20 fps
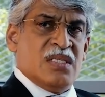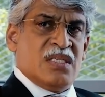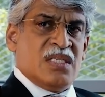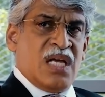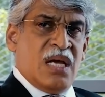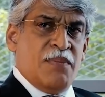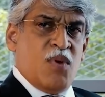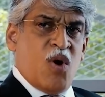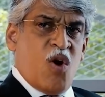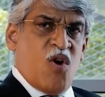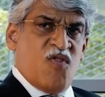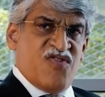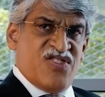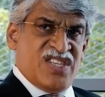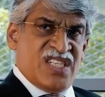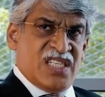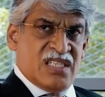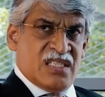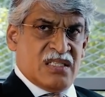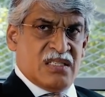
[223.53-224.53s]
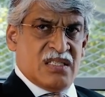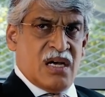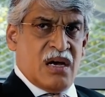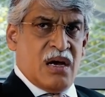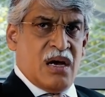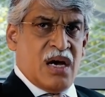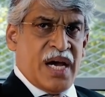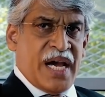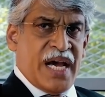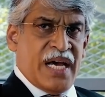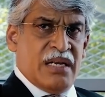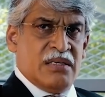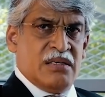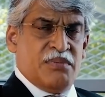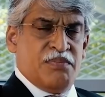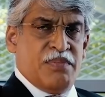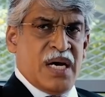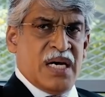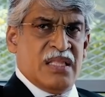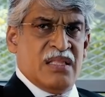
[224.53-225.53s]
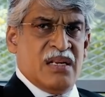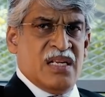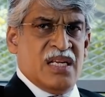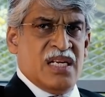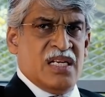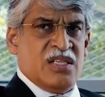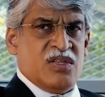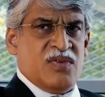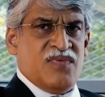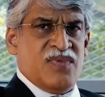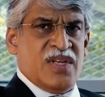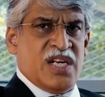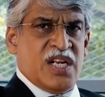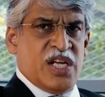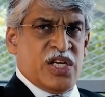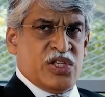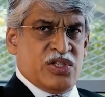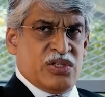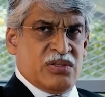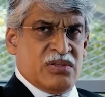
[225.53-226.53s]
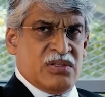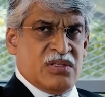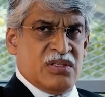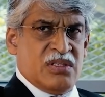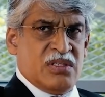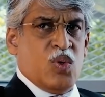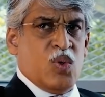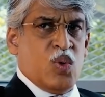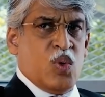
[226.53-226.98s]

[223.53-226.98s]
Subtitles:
Some officers are held by the leaders of the nation